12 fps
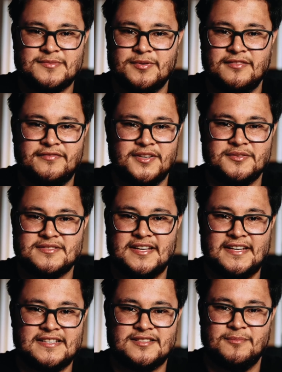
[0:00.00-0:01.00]
but it feels
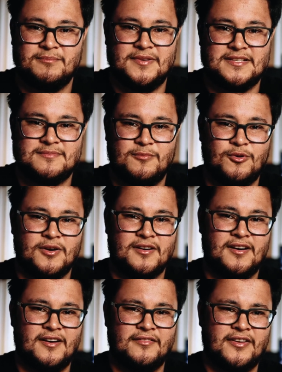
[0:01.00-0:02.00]
like it's
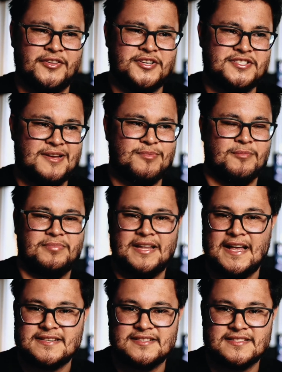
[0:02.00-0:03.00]
more on the cheaper
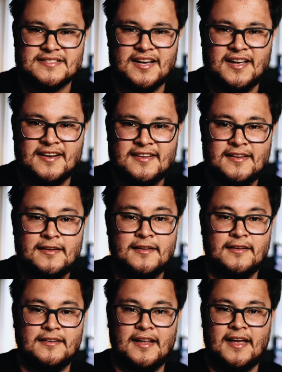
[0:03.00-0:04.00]
plastic side
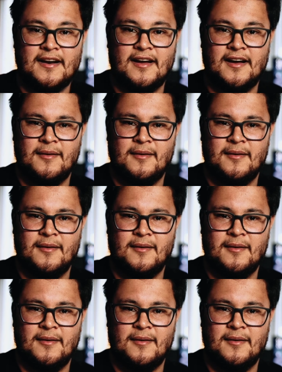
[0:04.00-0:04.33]
than